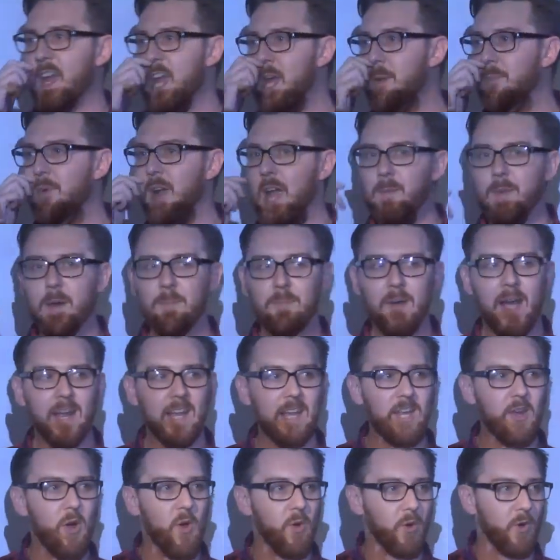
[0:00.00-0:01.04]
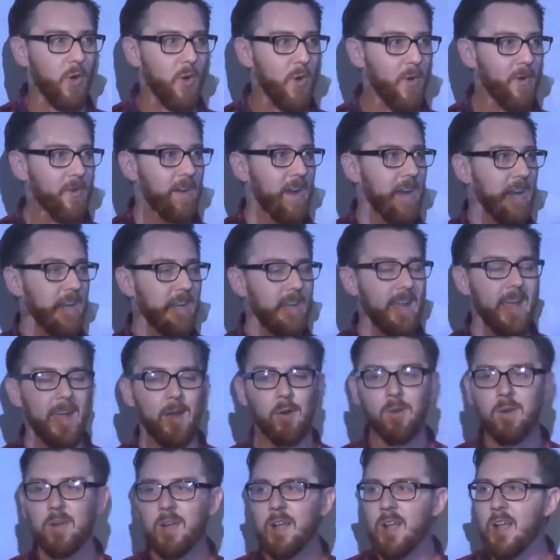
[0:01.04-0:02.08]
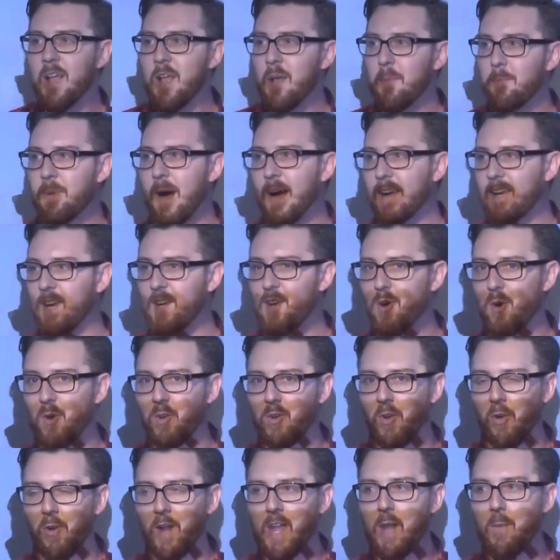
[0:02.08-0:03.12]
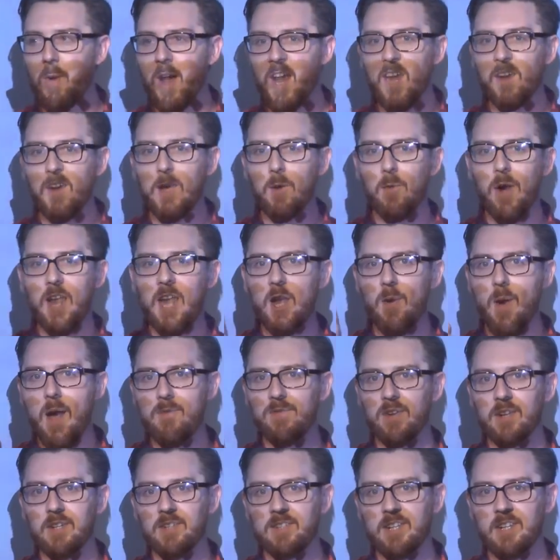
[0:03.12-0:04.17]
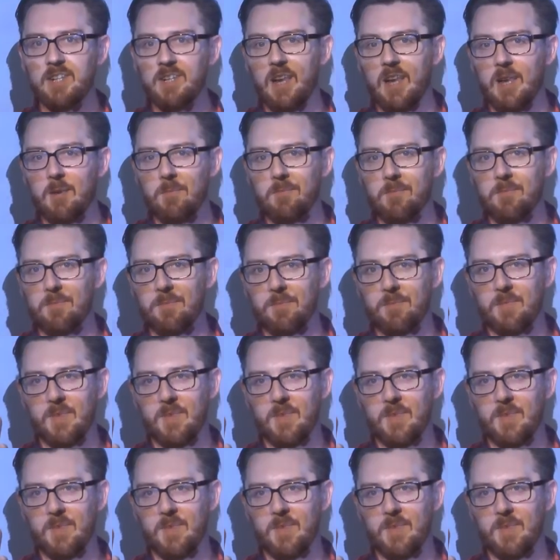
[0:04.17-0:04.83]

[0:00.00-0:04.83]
Ibrahim Bakayoko. Right now, Bakayoko. He went, he went to Everton, didn't he?